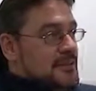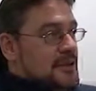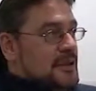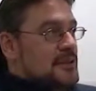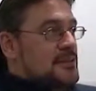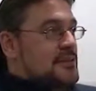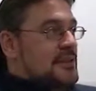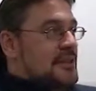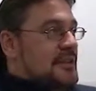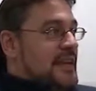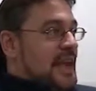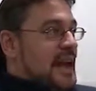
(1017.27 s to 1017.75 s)

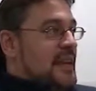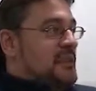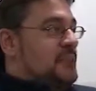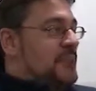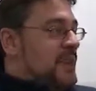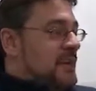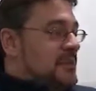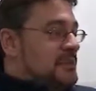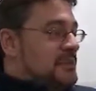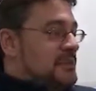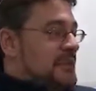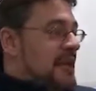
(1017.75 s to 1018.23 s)
usually getting
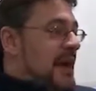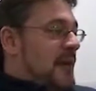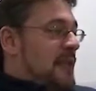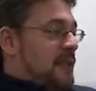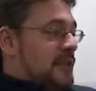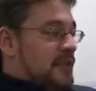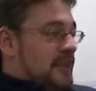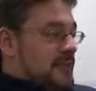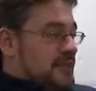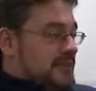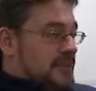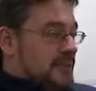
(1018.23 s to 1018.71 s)
people to
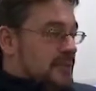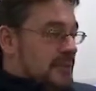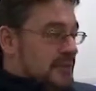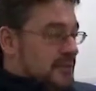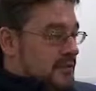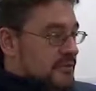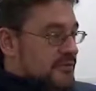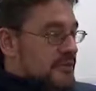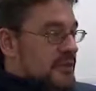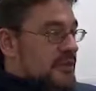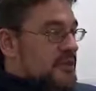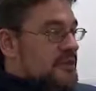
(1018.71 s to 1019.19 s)
gamble on something
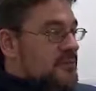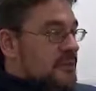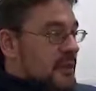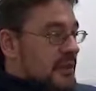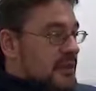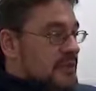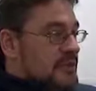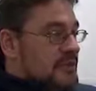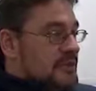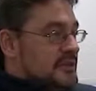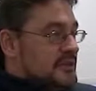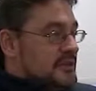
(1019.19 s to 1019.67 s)
in the first
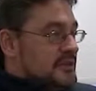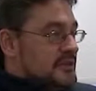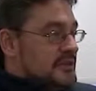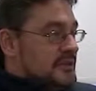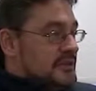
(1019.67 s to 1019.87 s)
place.